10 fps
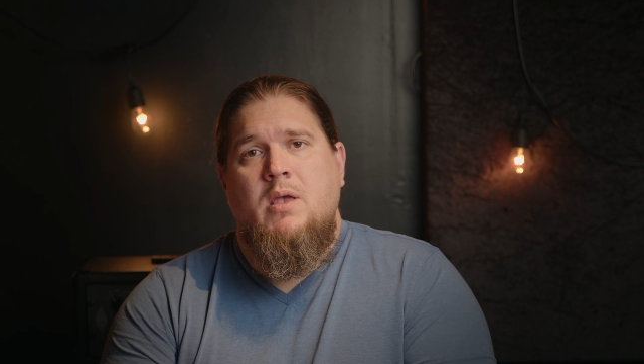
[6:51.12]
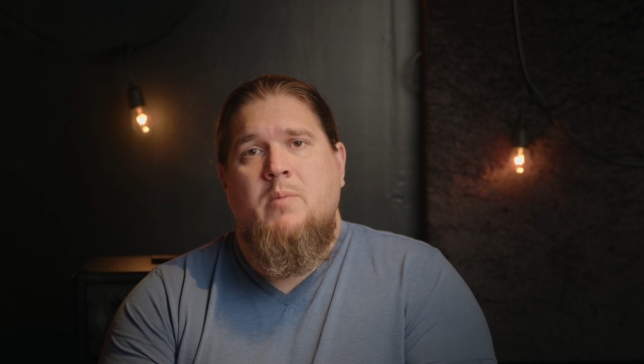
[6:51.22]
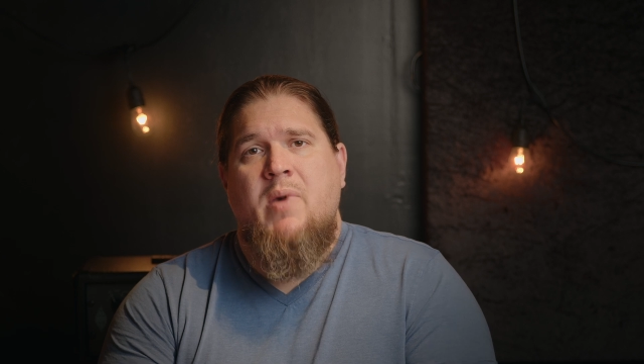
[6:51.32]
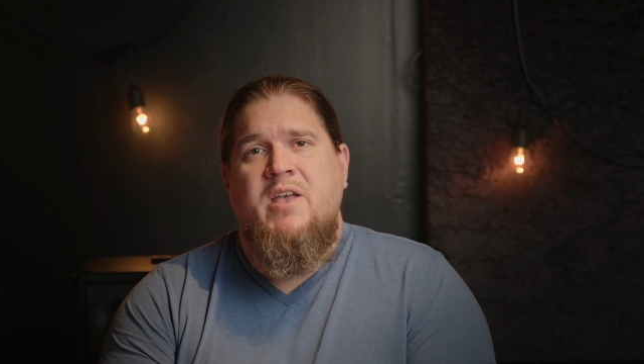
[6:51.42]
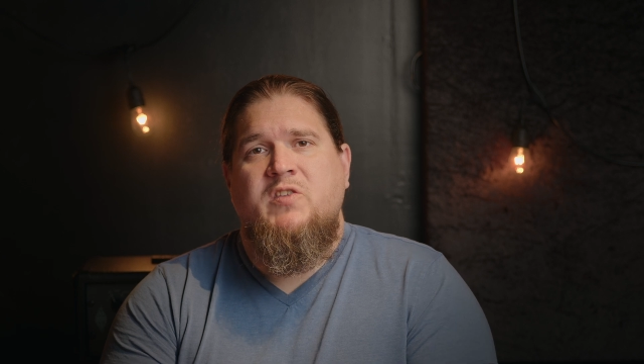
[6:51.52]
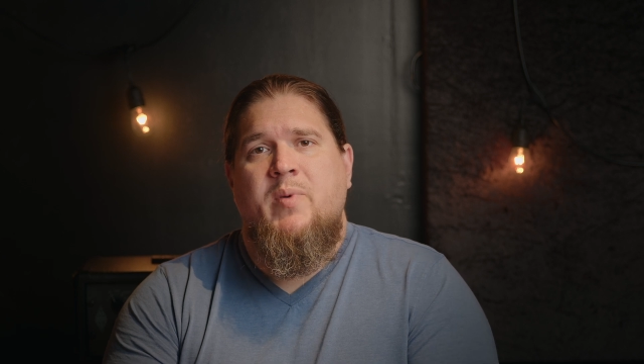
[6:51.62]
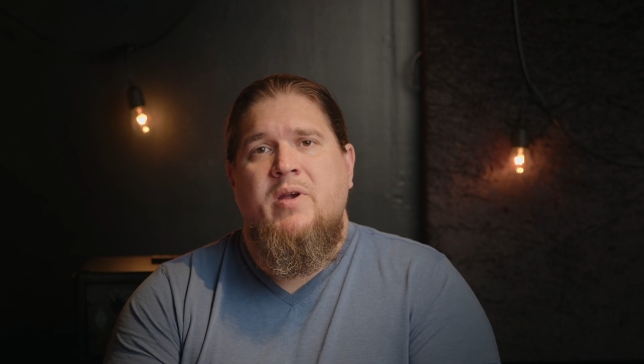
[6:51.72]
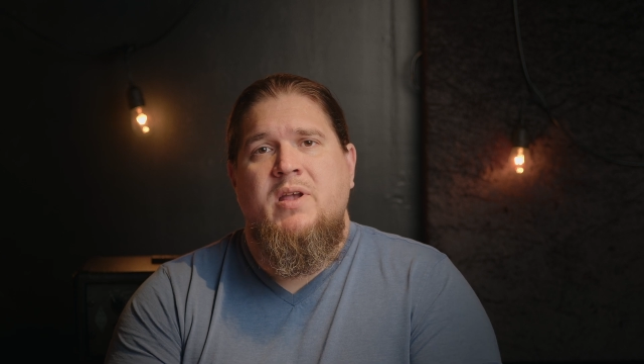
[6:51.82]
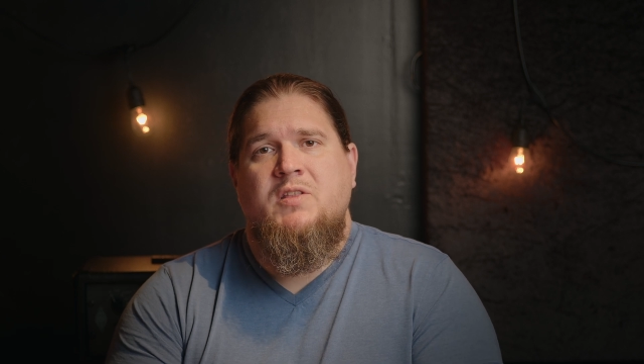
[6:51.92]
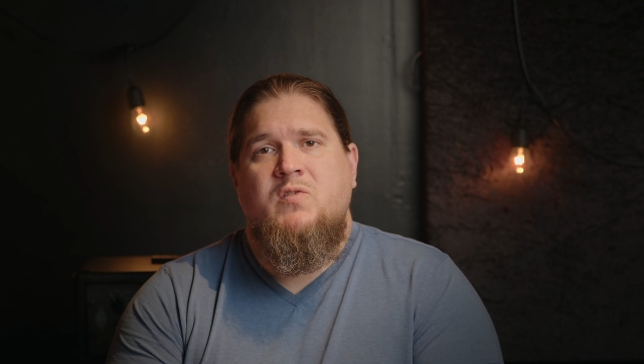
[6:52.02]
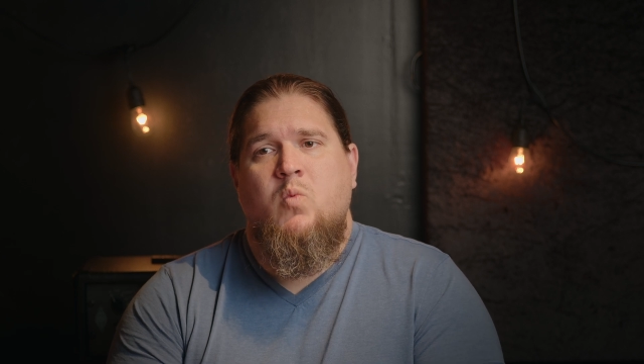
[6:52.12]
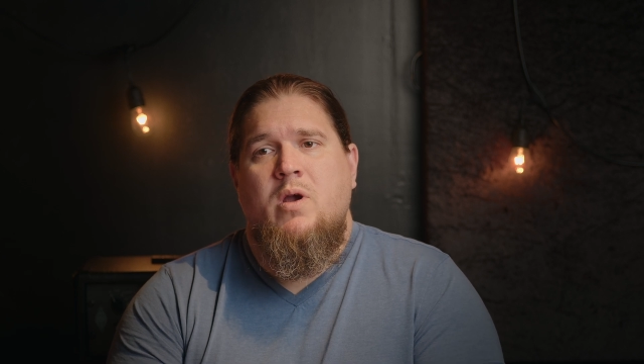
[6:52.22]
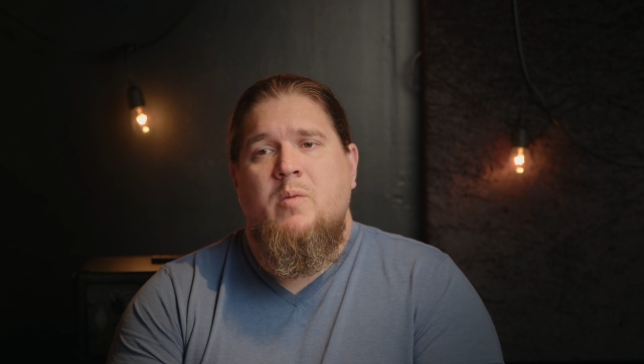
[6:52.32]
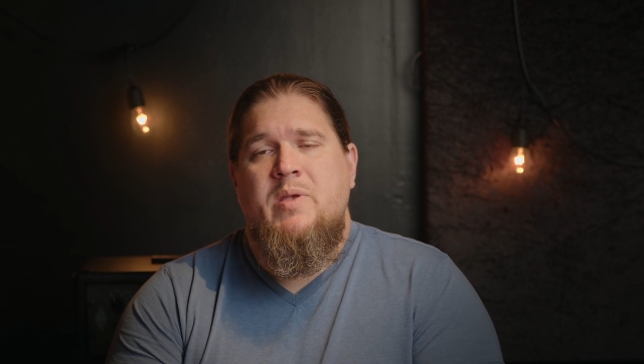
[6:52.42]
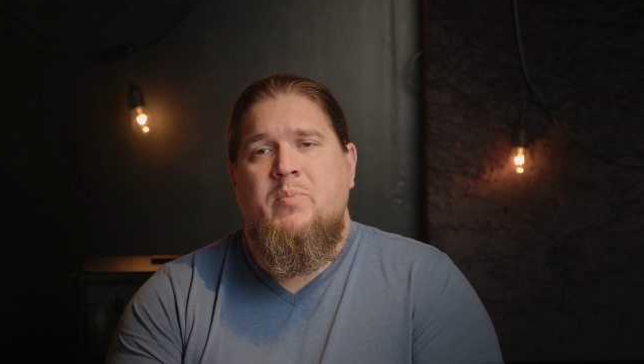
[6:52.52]
In my experience,
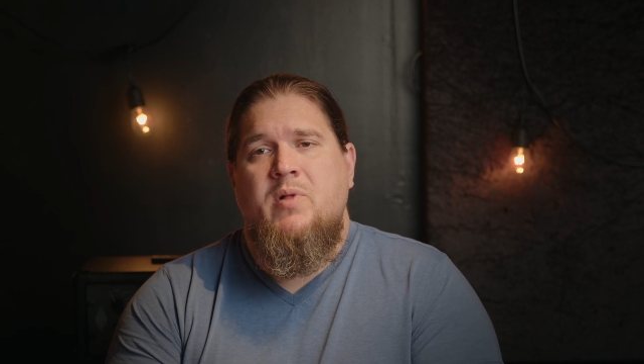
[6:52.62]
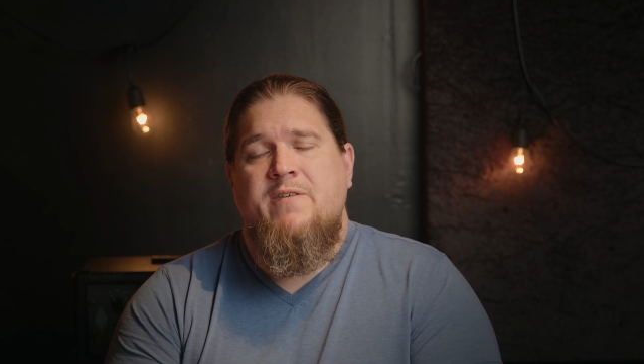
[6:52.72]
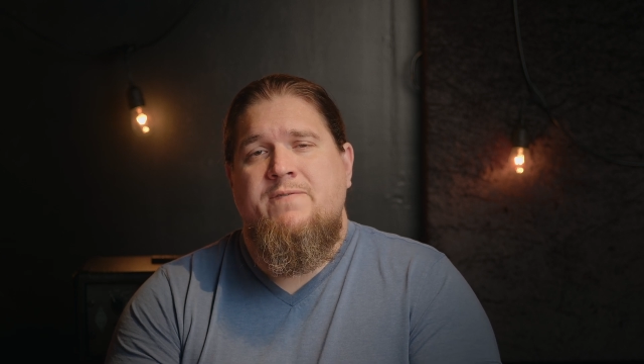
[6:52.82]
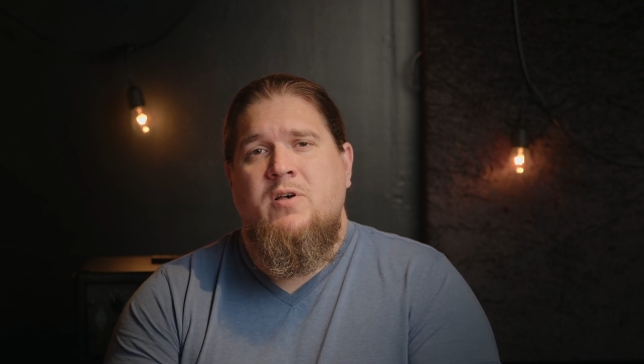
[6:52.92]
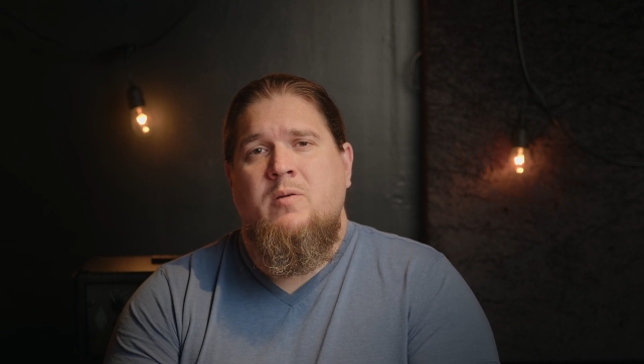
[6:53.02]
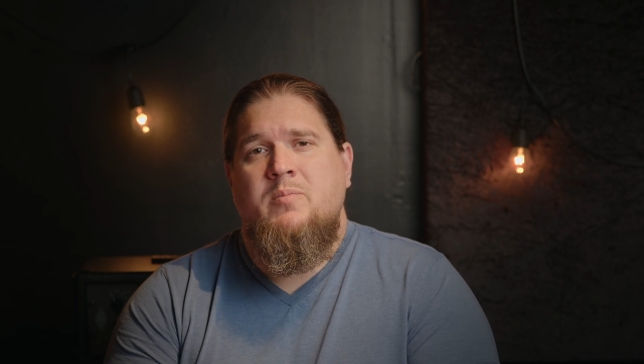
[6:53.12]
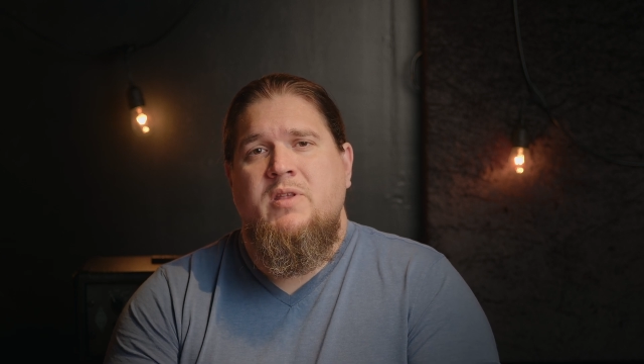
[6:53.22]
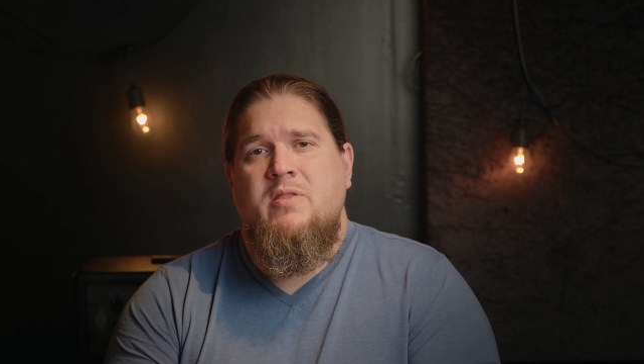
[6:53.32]
where people have filmed